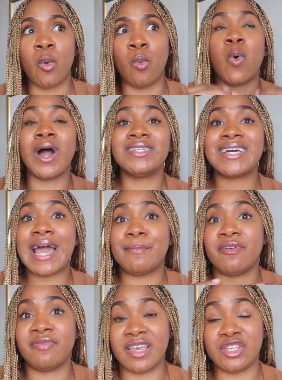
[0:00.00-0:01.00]
What type
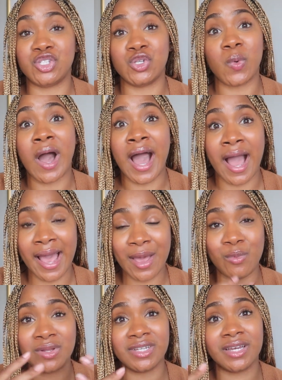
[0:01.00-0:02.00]
of things do I
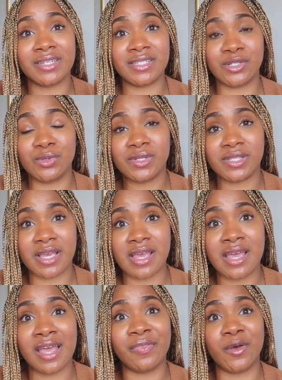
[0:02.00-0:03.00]
want to continue
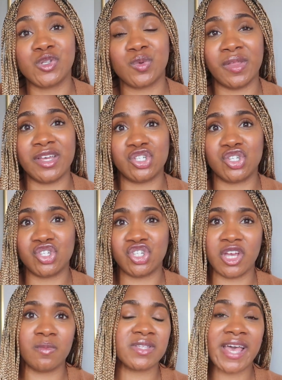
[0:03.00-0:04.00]
seeing in those
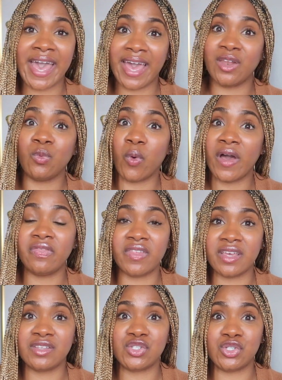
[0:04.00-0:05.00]
relationships, and what
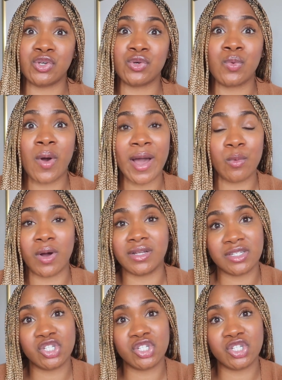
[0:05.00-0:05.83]
things do I want to